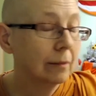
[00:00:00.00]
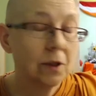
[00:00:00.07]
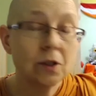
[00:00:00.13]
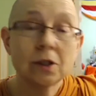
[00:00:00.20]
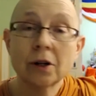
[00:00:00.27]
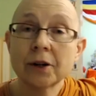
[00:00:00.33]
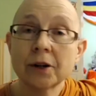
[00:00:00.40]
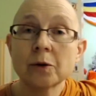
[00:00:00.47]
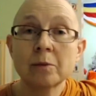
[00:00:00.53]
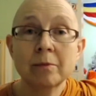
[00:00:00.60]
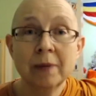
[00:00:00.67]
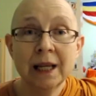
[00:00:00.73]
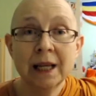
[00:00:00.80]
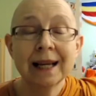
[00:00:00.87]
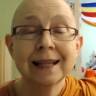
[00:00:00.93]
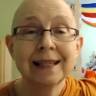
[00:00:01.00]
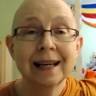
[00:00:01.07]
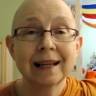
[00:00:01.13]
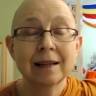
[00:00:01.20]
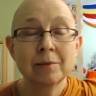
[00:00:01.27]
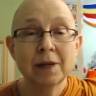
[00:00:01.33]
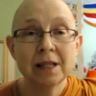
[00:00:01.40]
starts with me
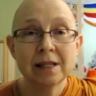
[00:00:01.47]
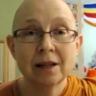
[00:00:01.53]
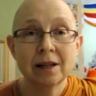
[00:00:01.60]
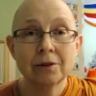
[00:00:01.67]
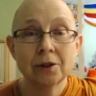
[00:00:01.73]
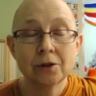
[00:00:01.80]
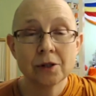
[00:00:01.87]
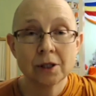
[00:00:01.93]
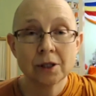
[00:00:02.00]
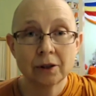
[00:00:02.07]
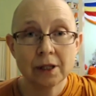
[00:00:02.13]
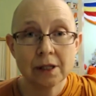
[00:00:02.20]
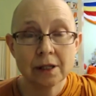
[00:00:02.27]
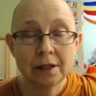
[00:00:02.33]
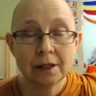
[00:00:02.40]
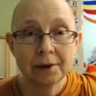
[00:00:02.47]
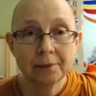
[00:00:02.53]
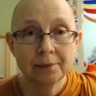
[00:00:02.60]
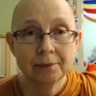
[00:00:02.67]
taking myself too seriously.